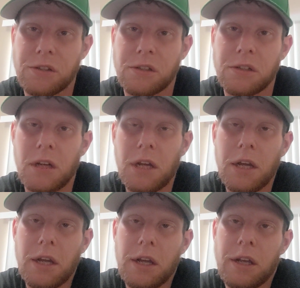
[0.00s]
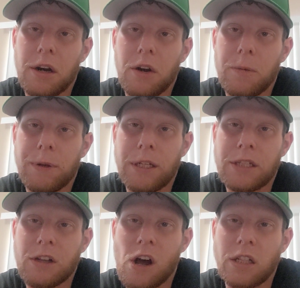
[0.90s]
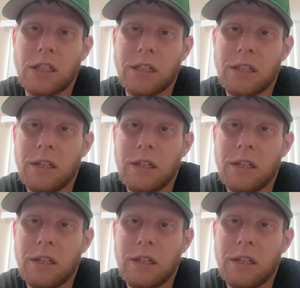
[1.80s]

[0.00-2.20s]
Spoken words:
and, he plays solid.